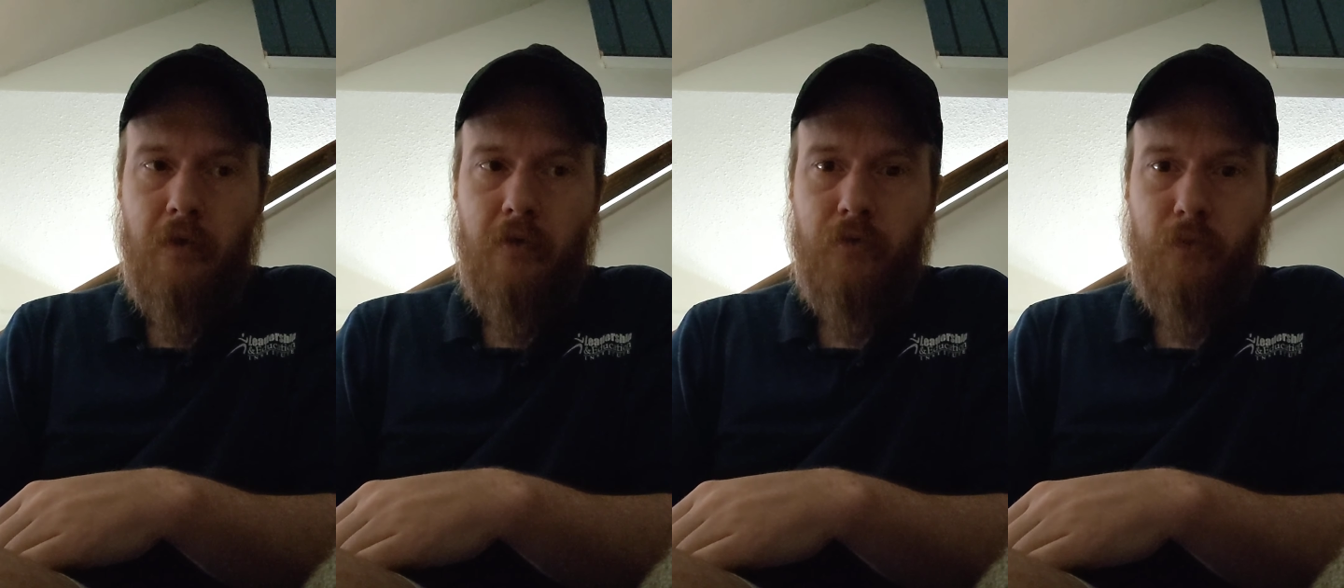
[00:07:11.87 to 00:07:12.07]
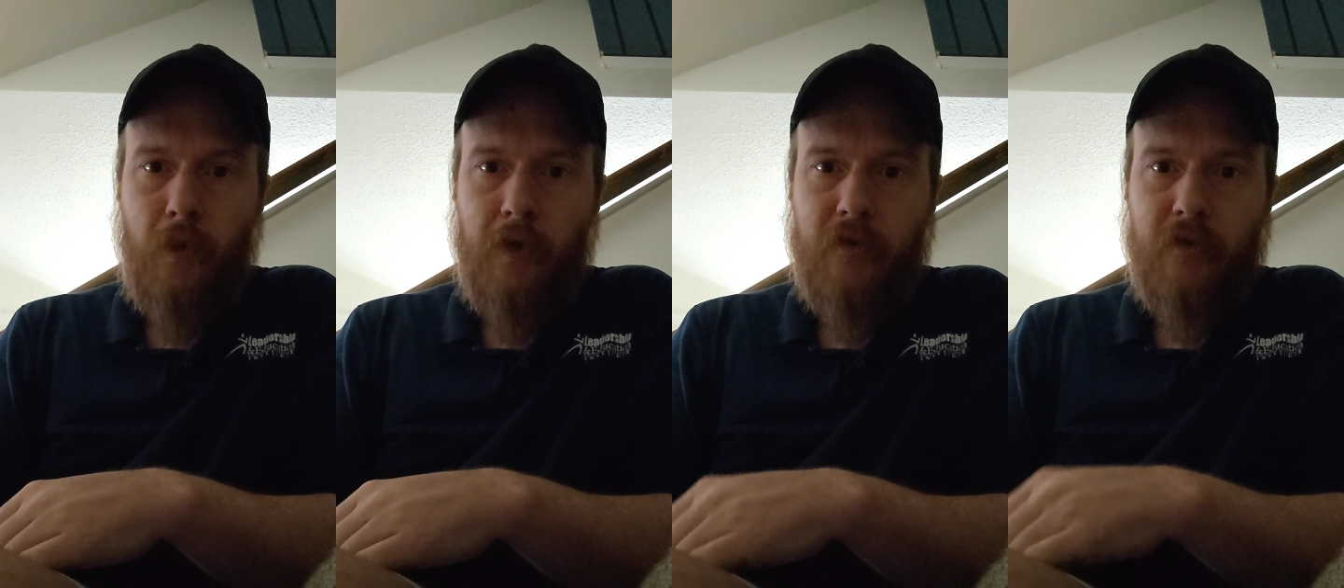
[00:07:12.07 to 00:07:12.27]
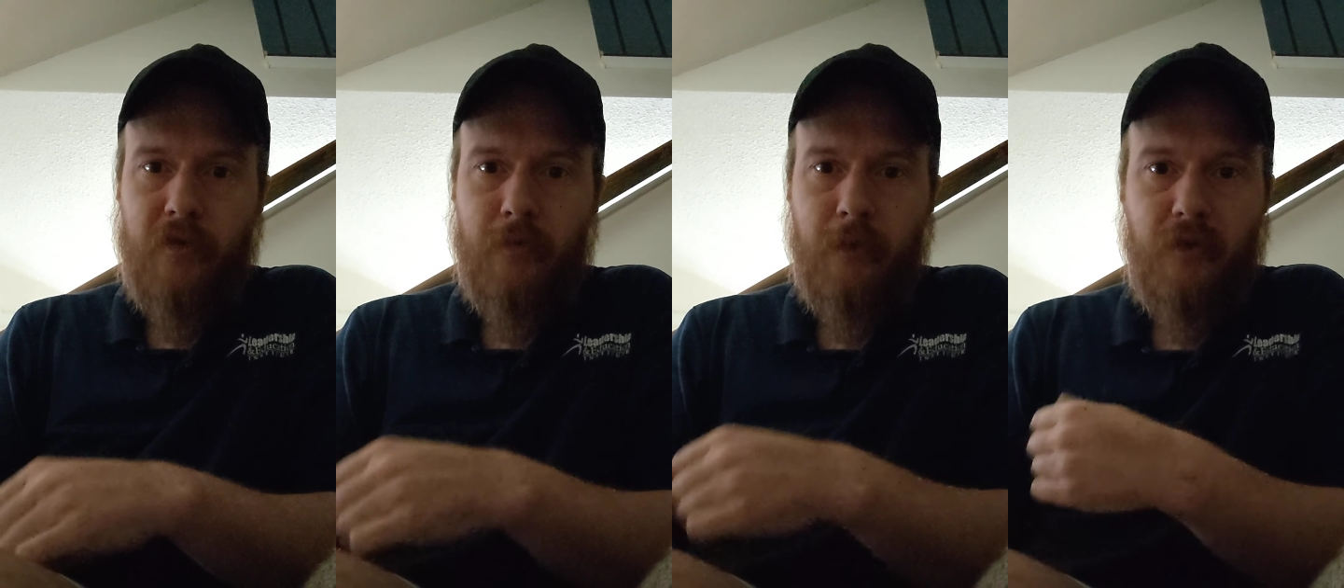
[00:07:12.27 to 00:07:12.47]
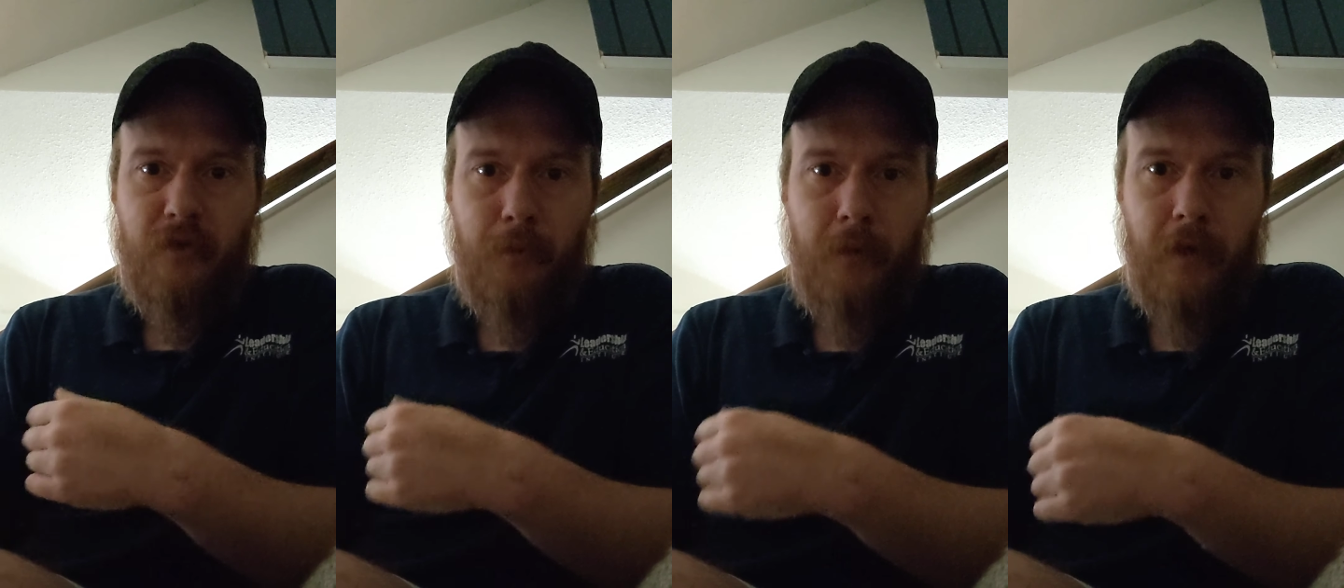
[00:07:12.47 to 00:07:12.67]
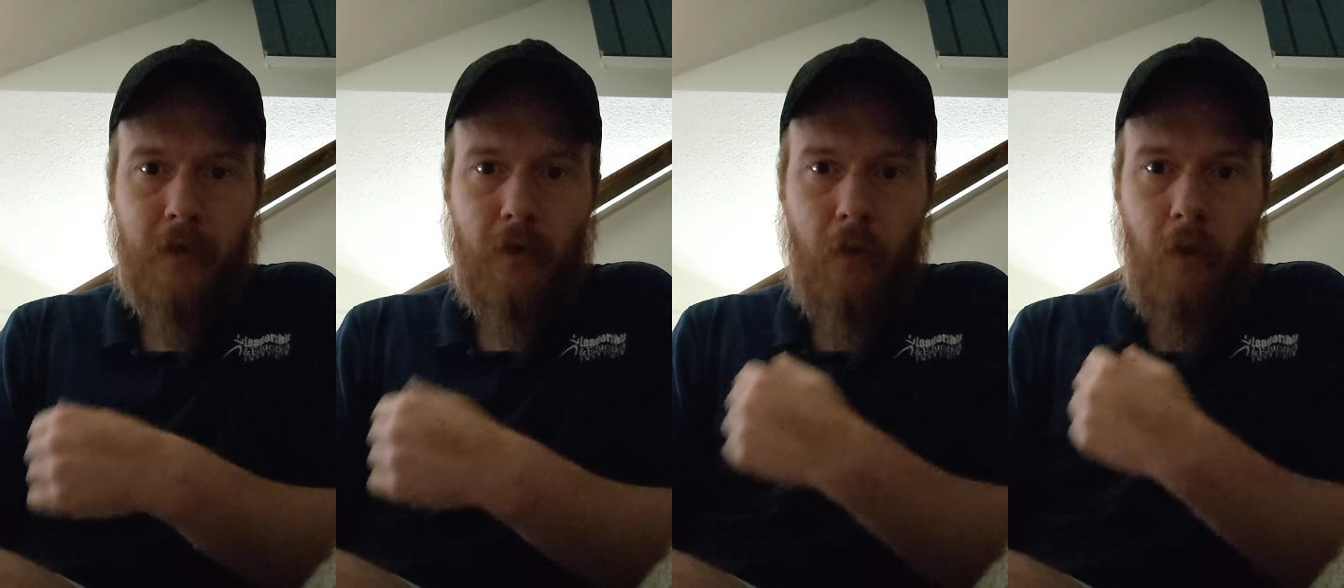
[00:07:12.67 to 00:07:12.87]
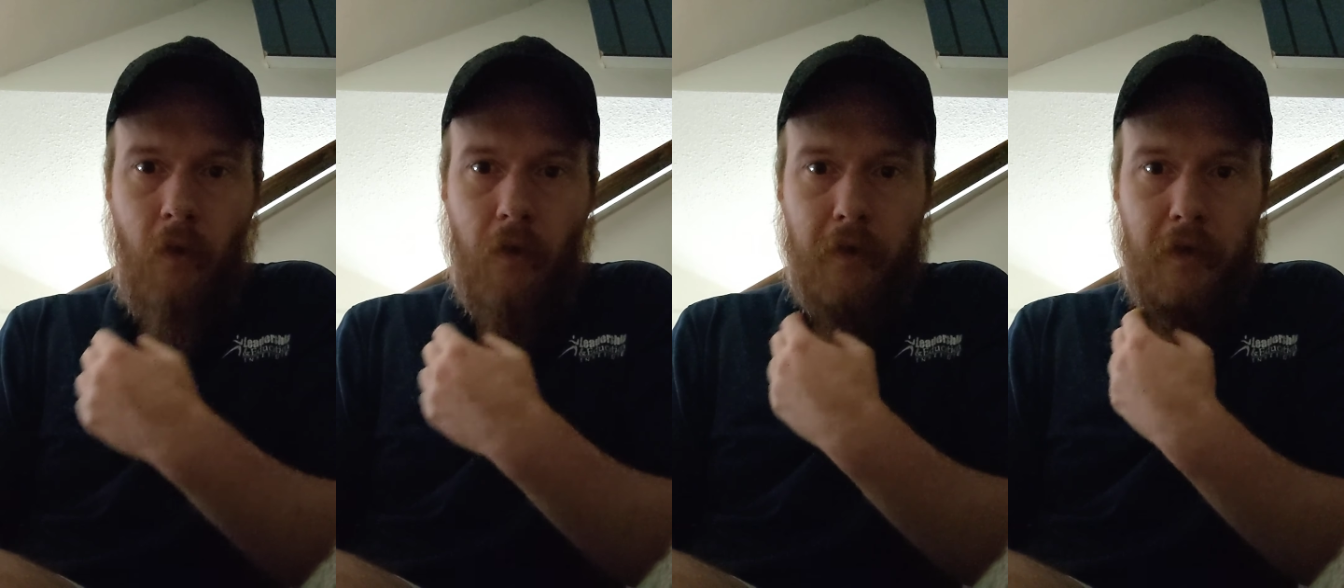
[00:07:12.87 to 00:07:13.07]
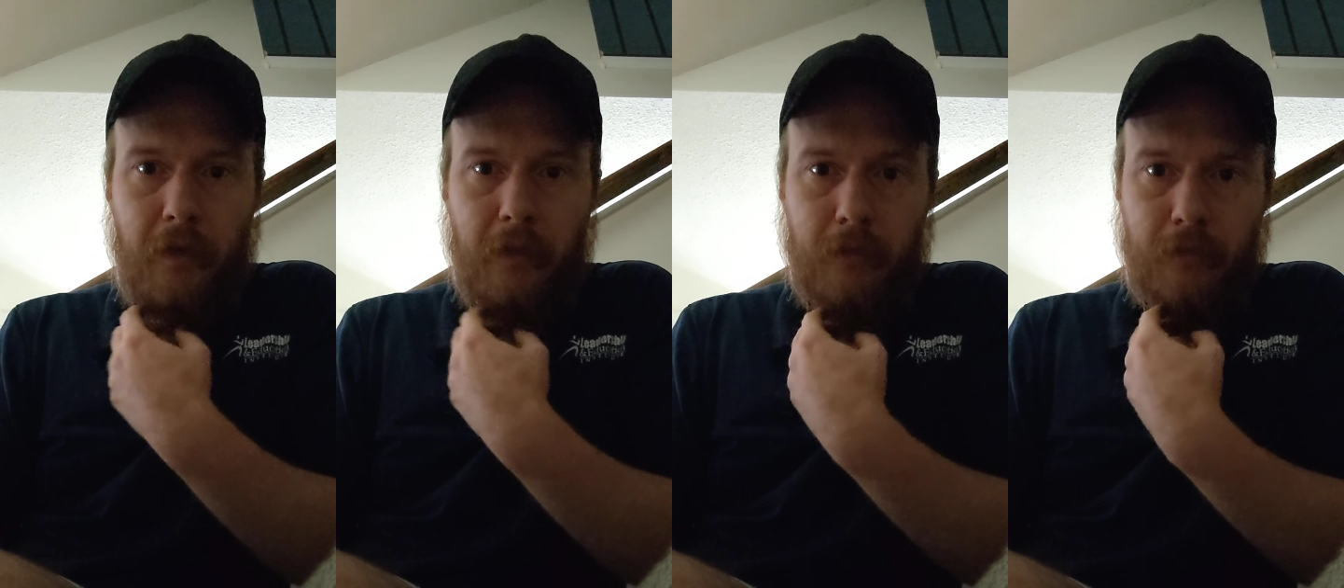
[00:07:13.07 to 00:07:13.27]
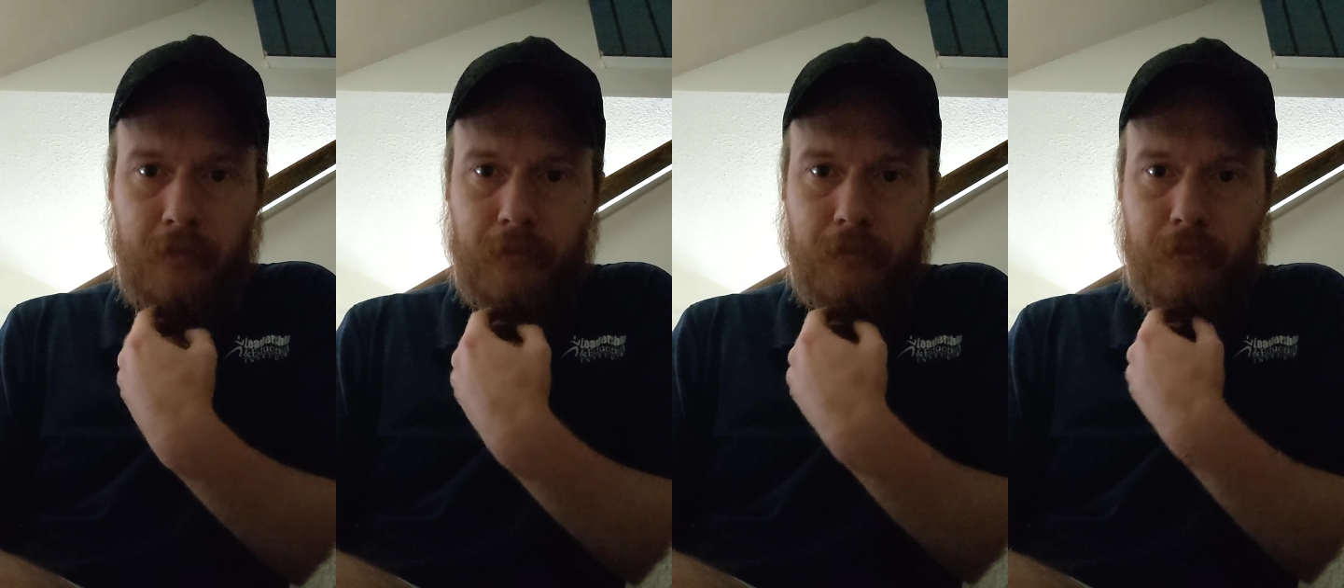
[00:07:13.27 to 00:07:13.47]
twice as much spring quality,